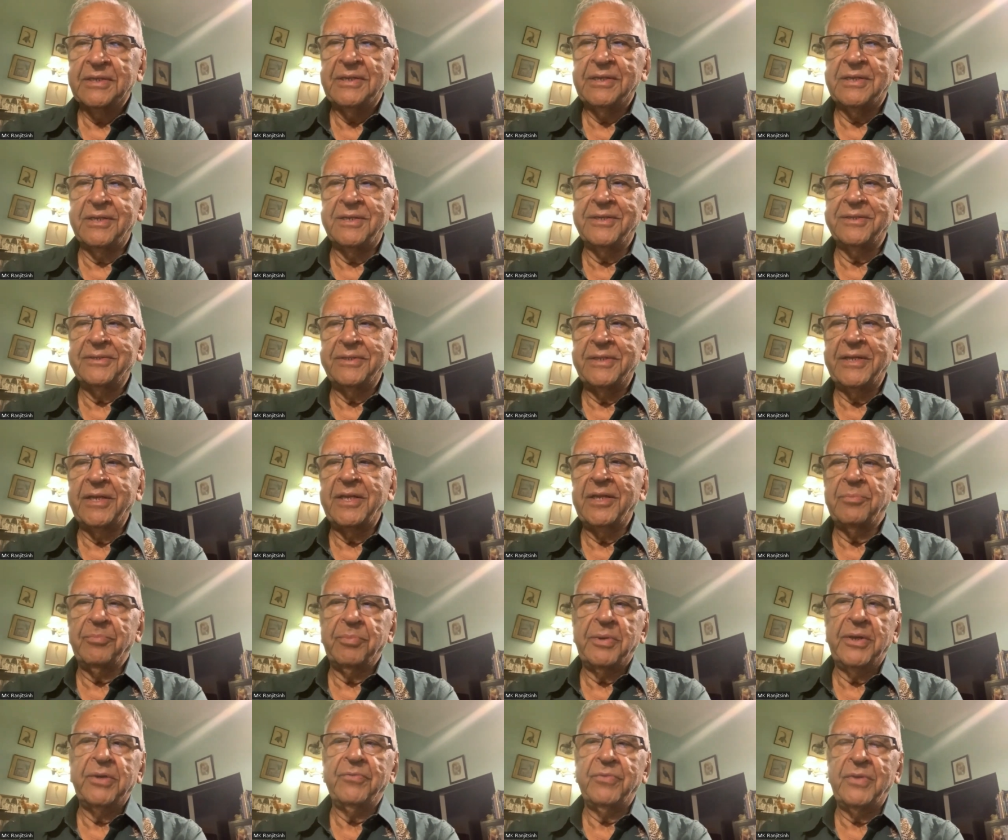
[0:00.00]
uh, the
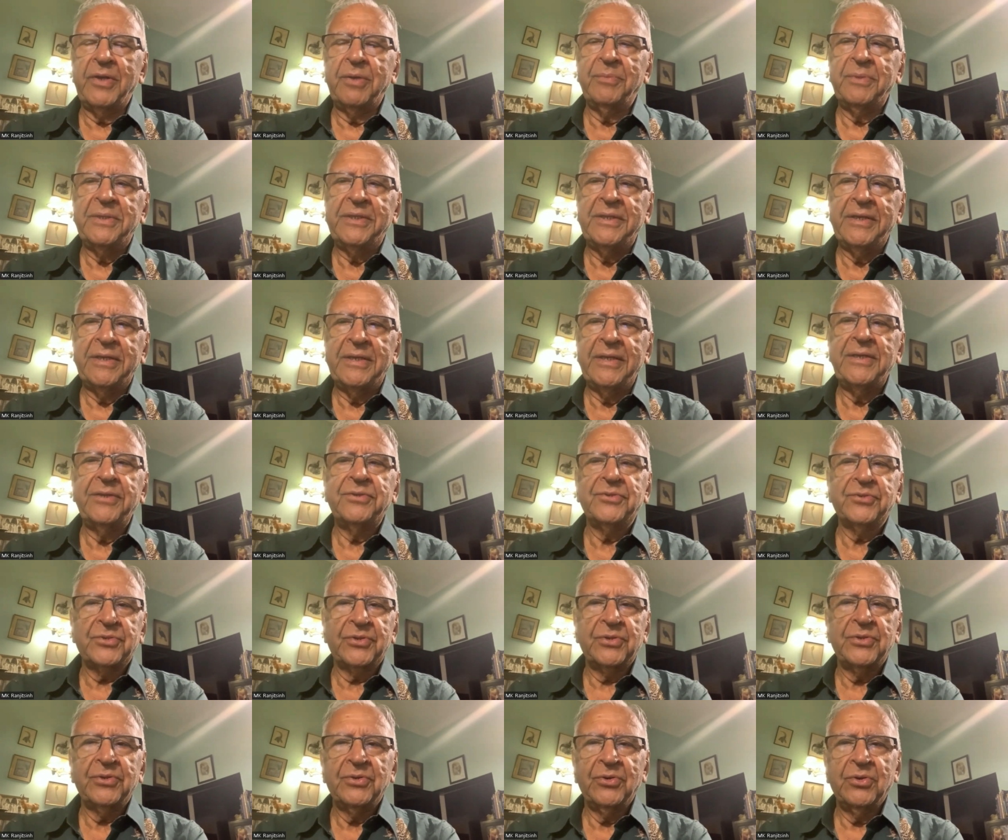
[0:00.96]
leopard will be the least
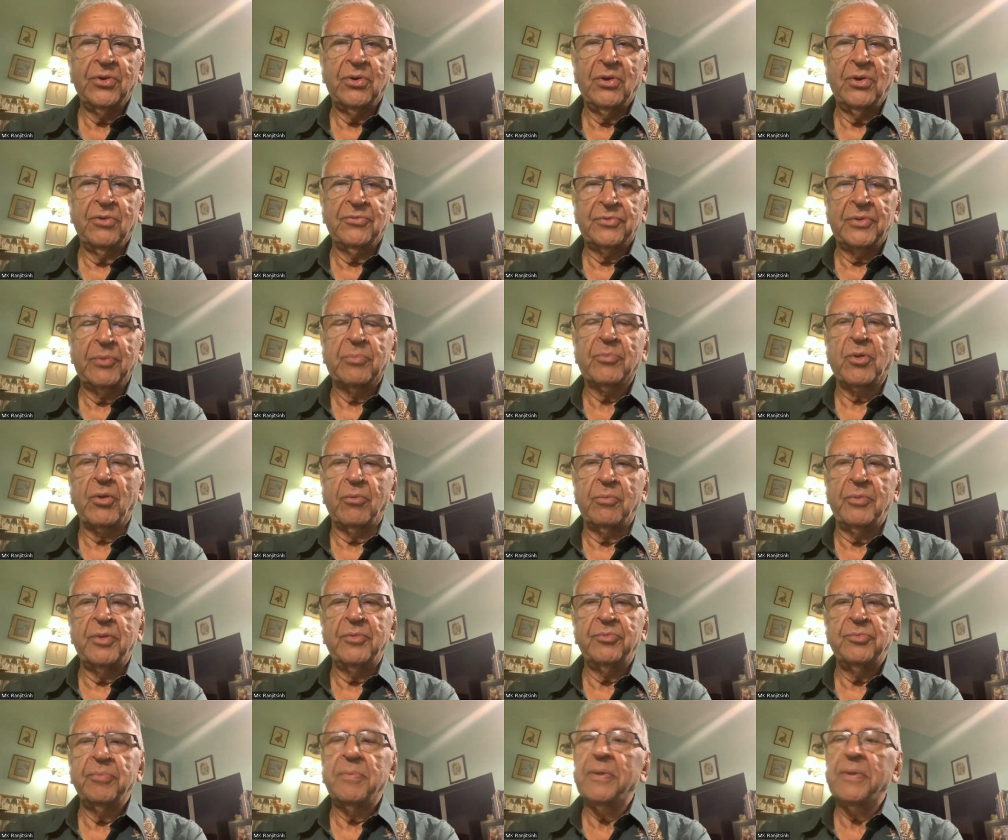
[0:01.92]
of the problem.